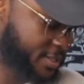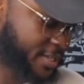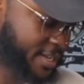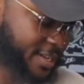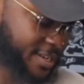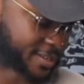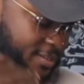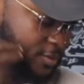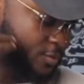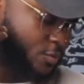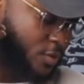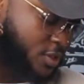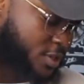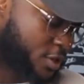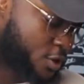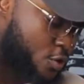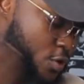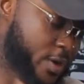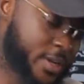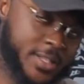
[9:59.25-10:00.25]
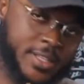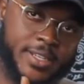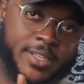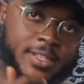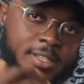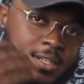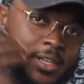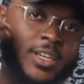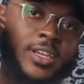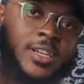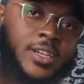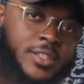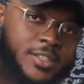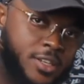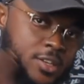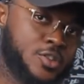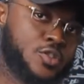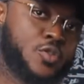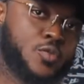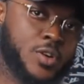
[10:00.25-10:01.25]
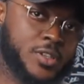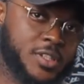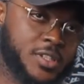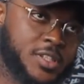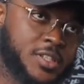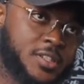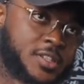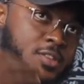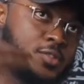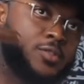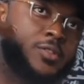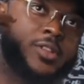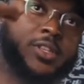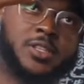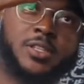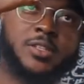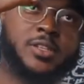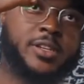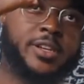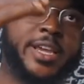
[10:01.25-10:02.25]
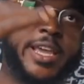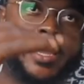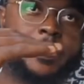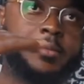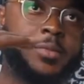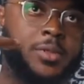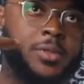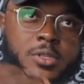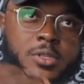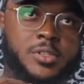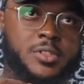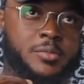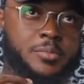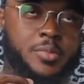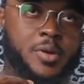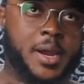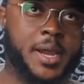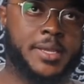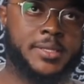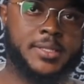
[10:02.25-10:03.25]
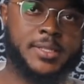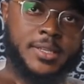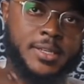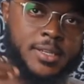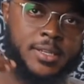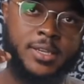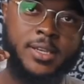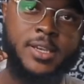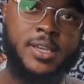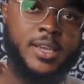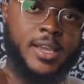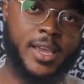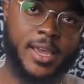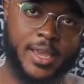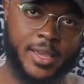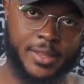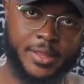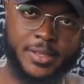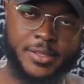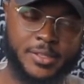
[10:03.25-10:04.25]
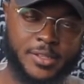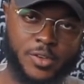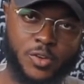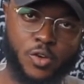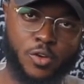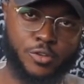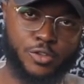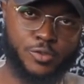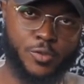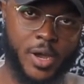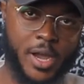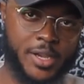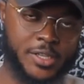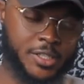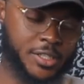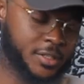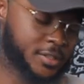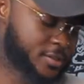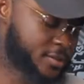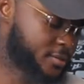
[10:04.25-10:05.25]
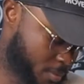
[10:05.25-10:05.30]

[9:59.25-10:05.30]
They can, once they look at it, they know what it is. They know this is the name, is the pricing, and this is the call to action.